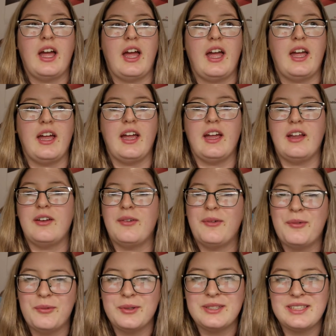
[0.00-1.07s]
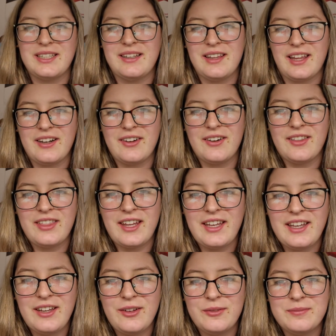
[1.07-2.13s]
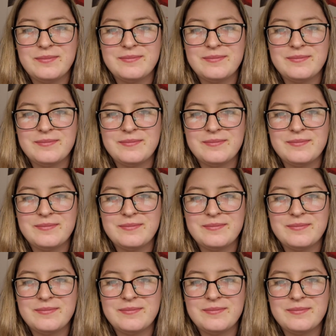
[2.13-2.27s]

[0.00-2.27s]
and we'll see you later. Thank you.